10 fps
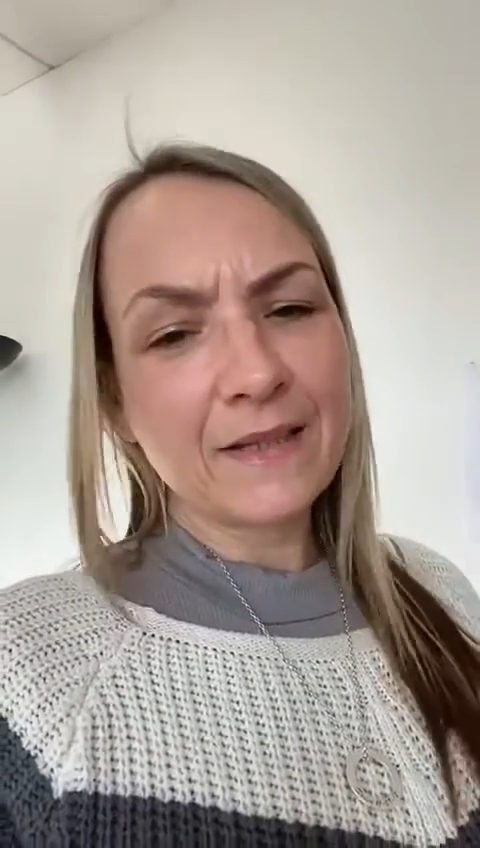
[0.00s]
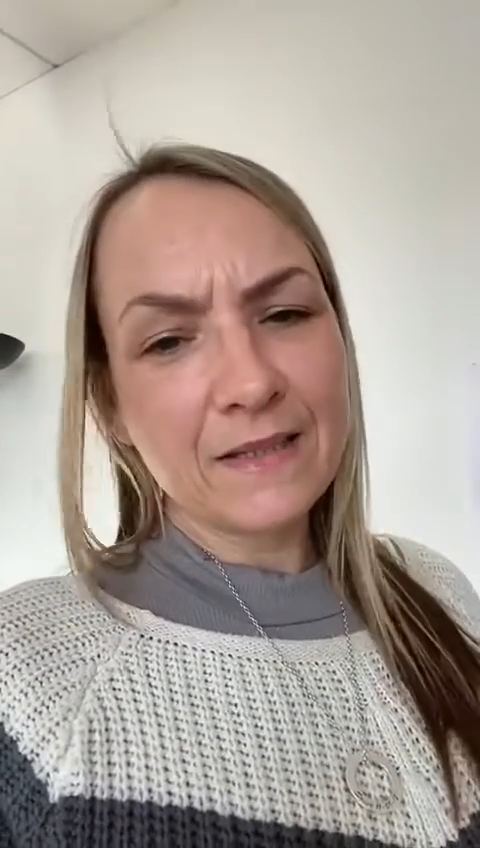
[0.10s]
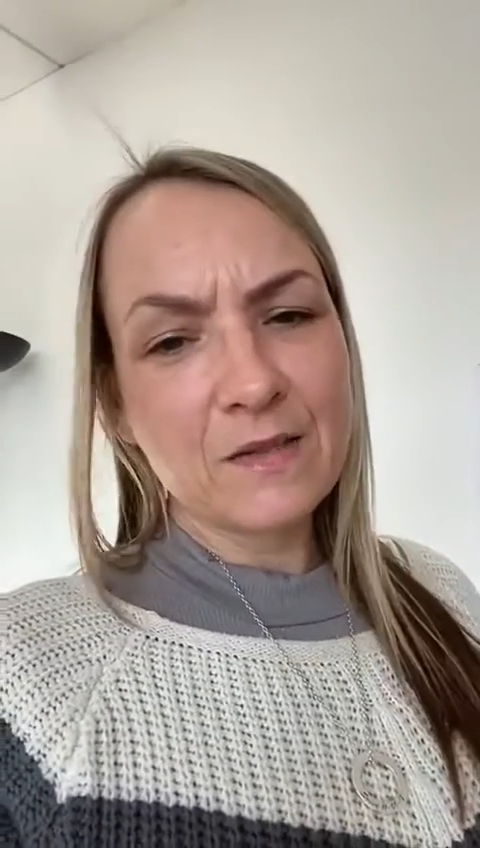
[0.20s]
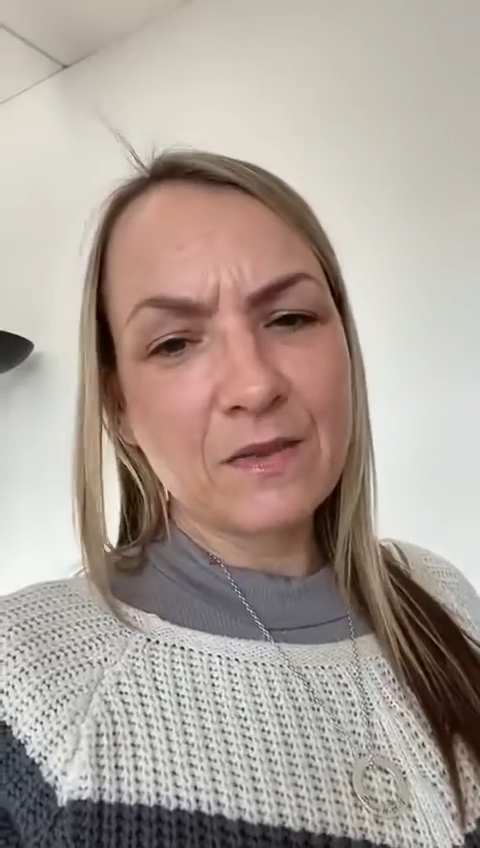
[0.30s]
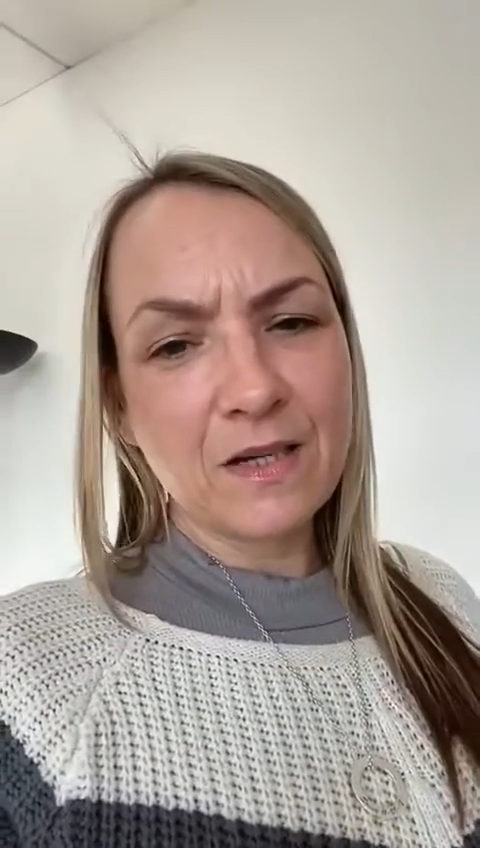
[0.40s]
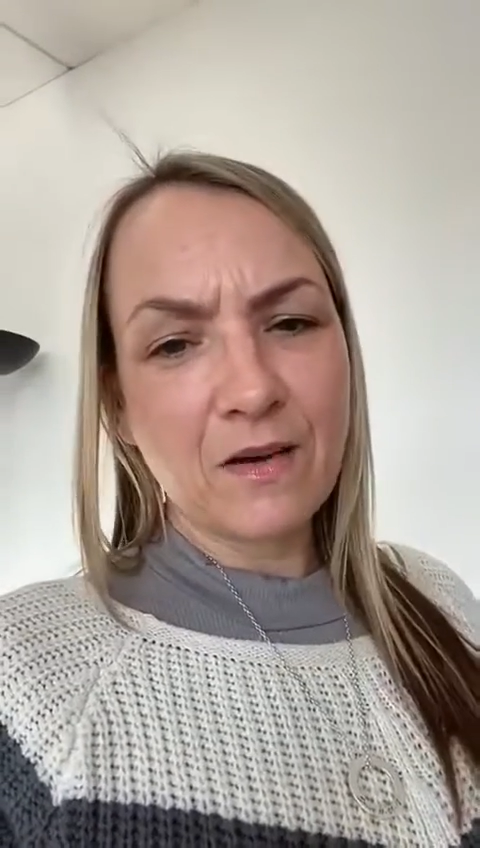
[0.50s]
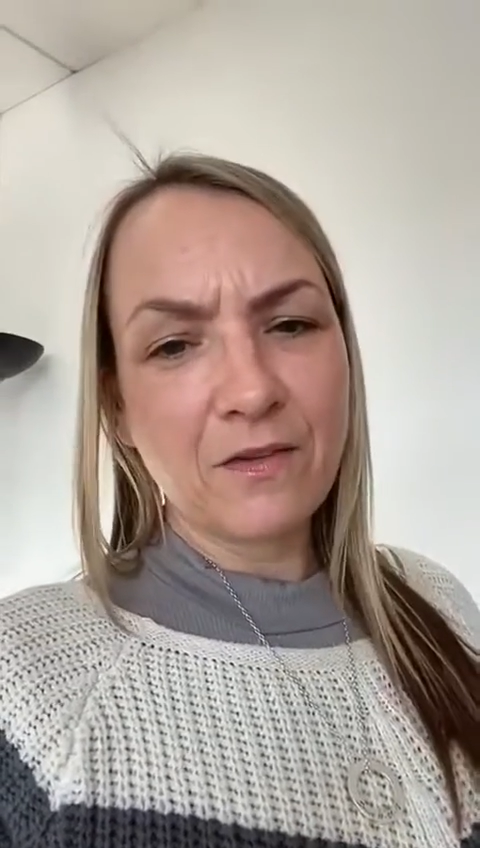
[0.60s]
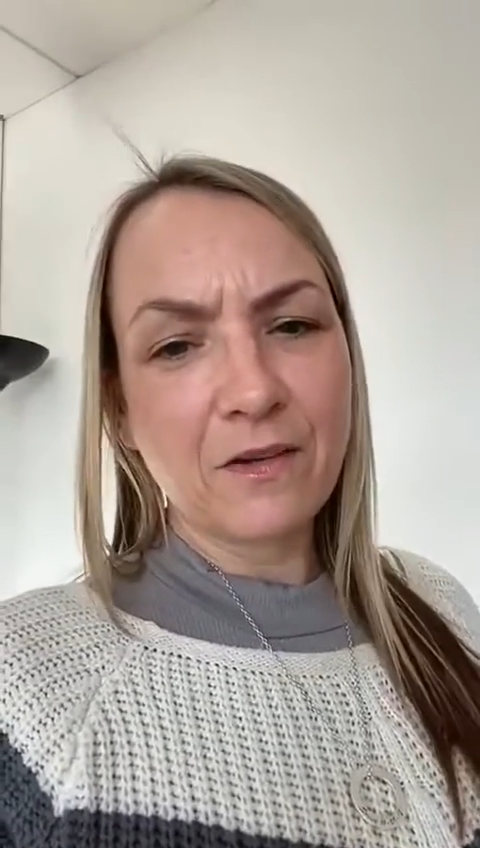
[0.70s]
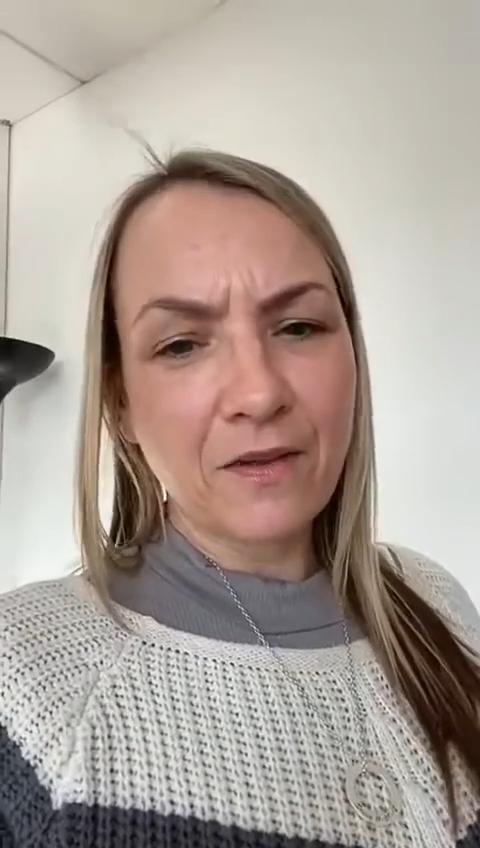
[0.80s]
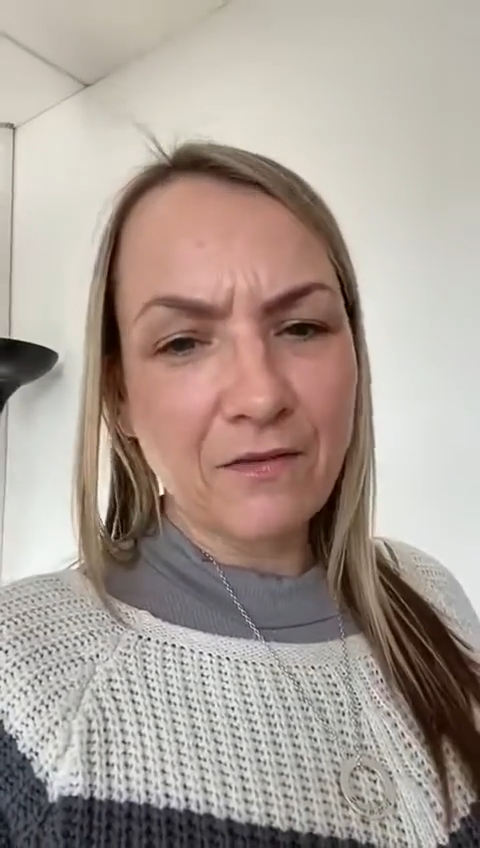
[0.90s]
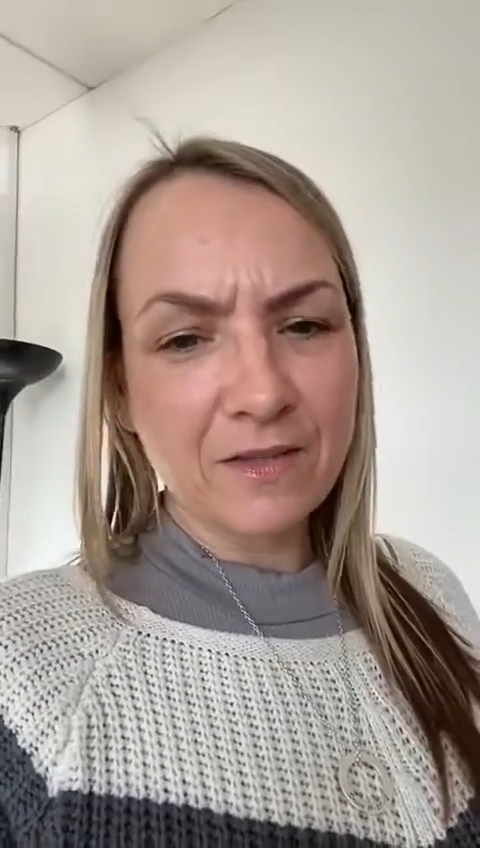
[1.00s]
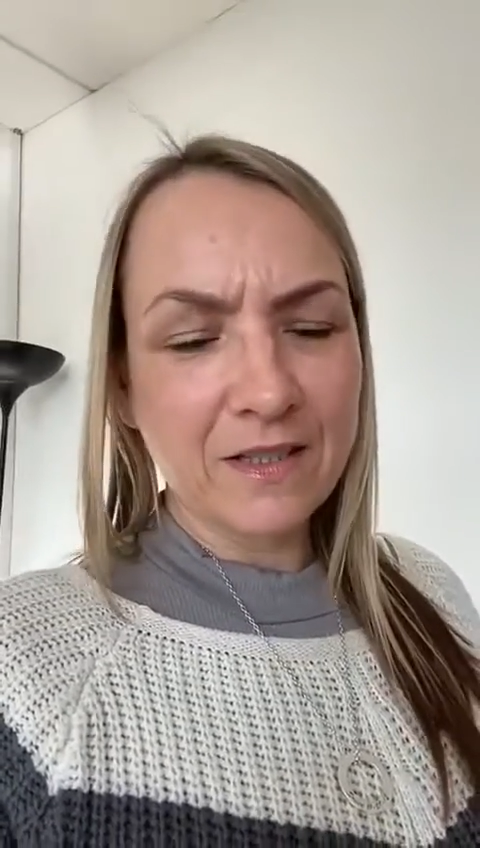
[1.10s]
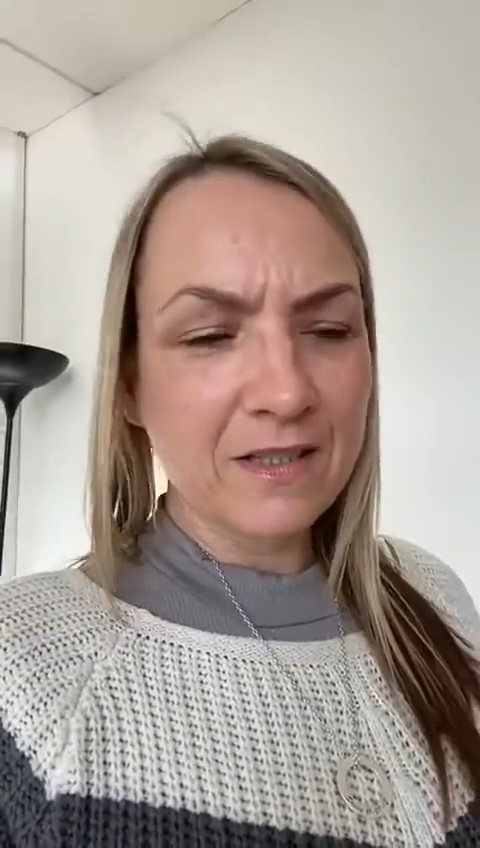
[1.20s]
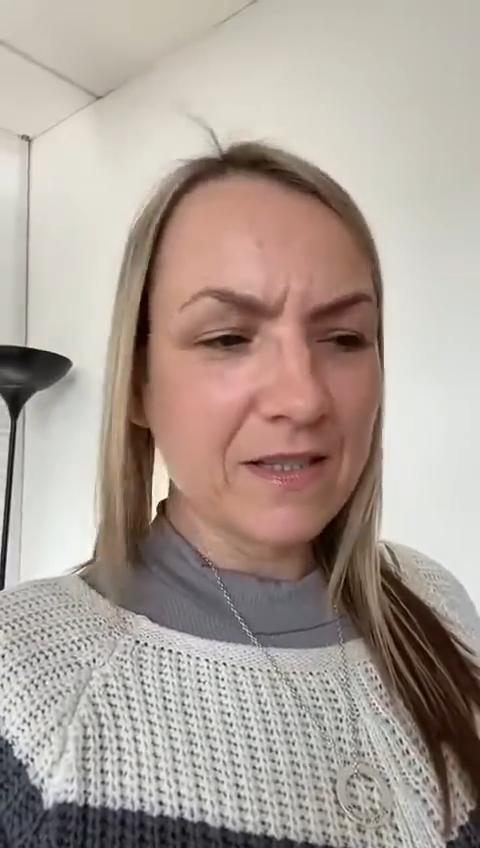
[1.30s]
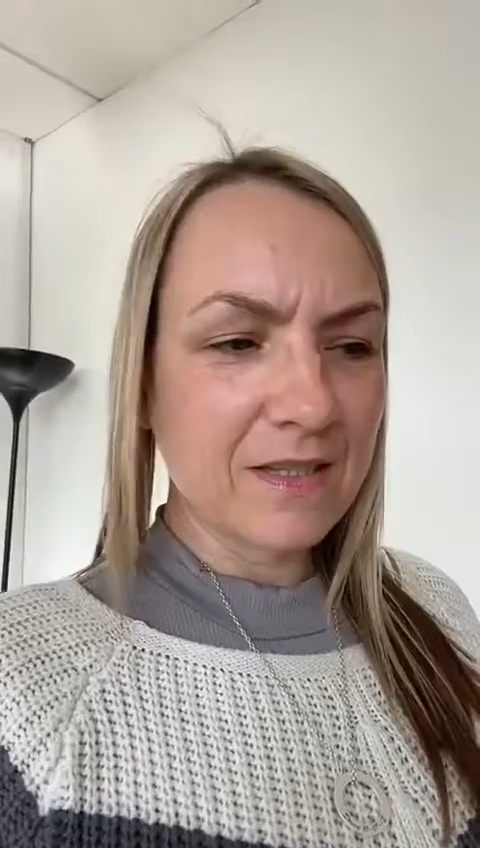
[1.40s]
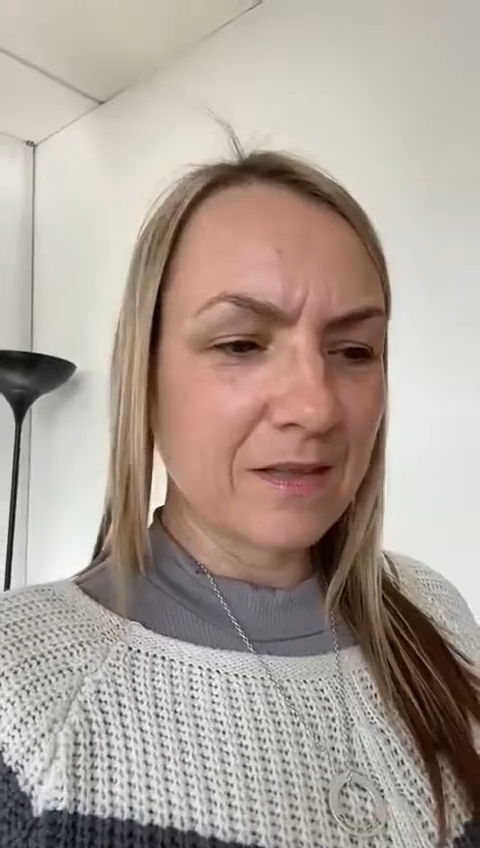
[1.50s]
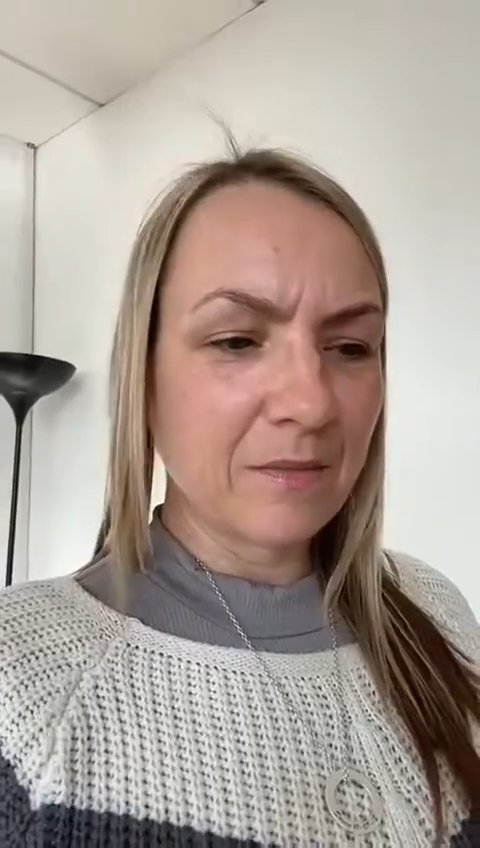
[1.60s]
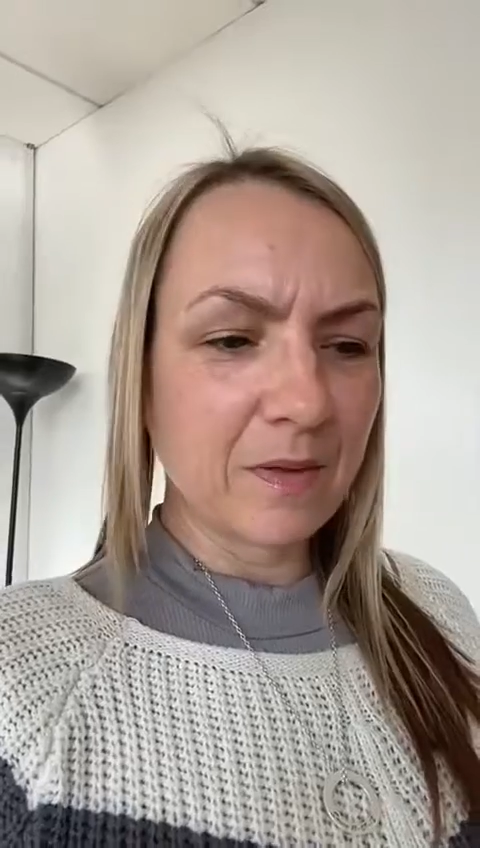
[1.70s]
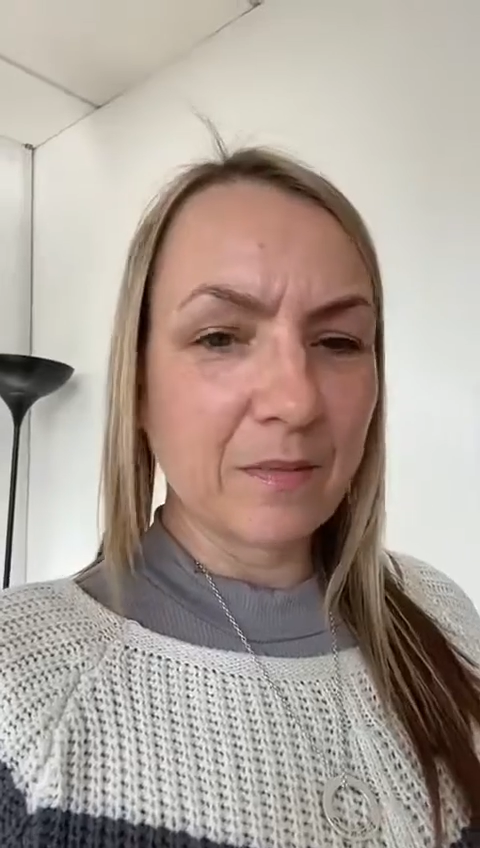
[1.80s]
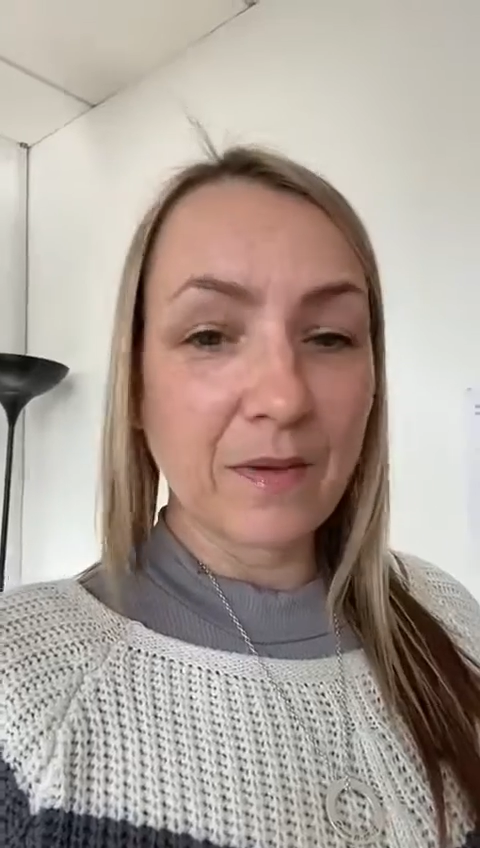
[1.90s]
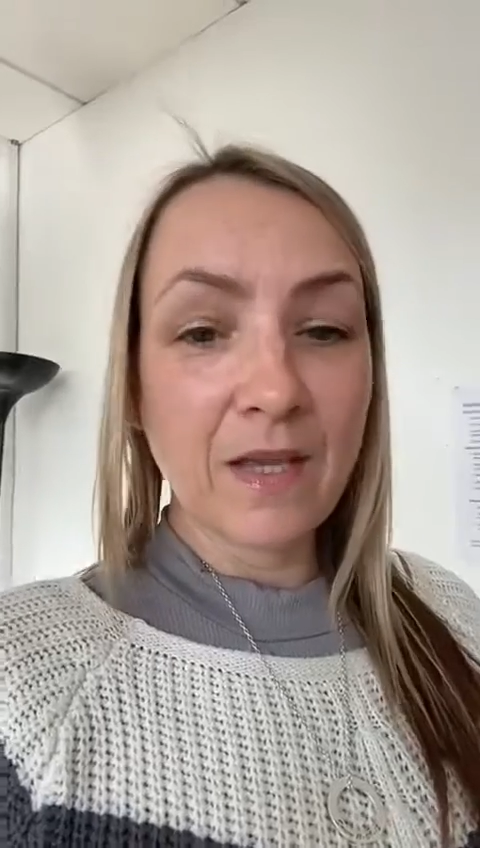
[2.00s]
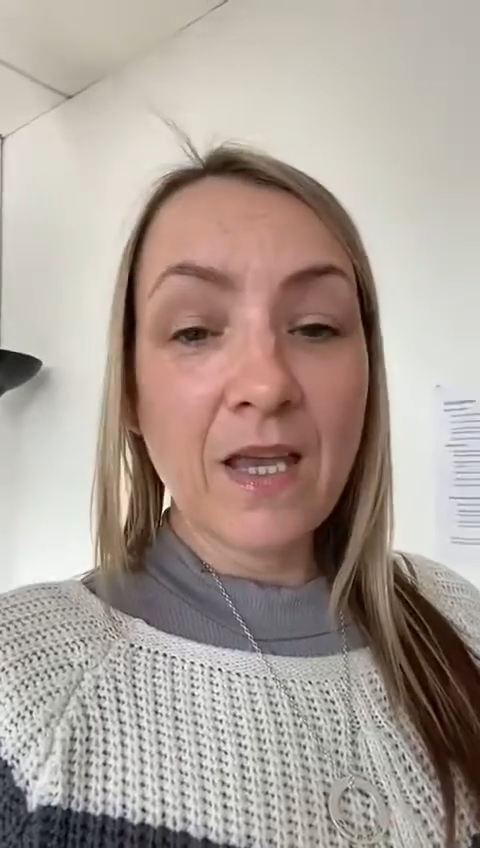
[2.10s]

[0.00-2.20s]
to us when you have enough evidence and blah, blah.